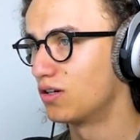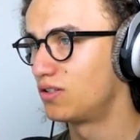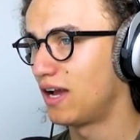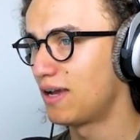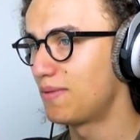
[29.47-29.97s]
Oh,
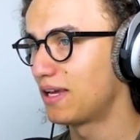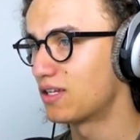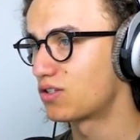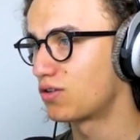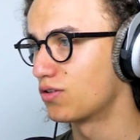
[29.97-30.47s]
timing
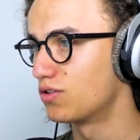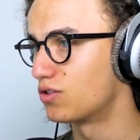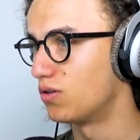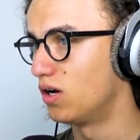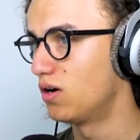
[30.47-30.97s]
is
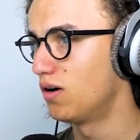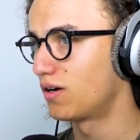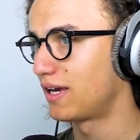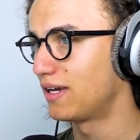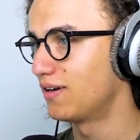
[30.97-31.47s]
crucial. Oh, okay,